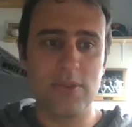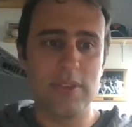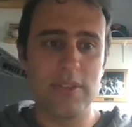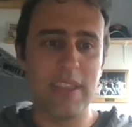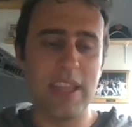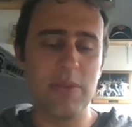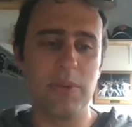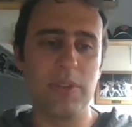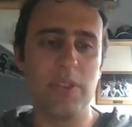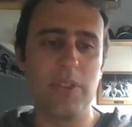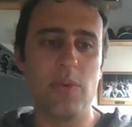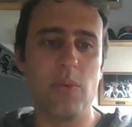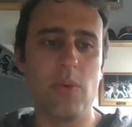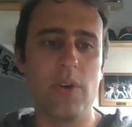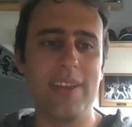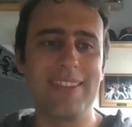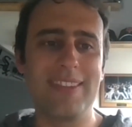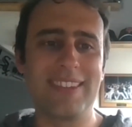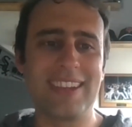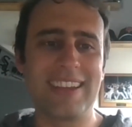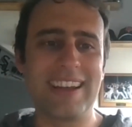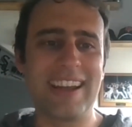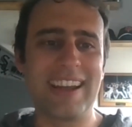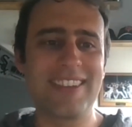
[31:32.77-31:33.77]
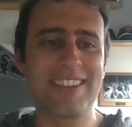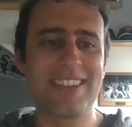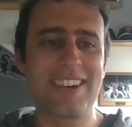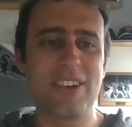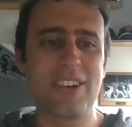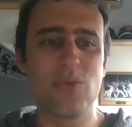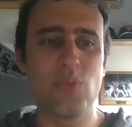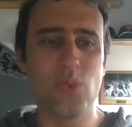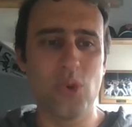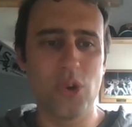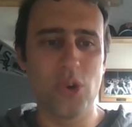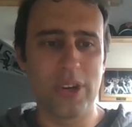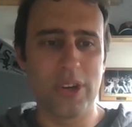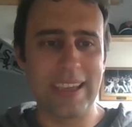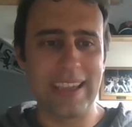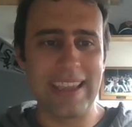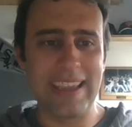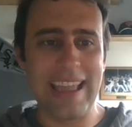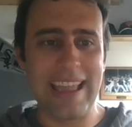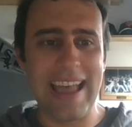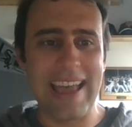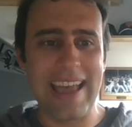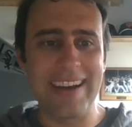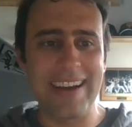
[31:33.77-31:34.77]
and they were the ones that I started
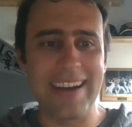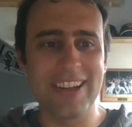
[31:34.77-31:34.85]
working at.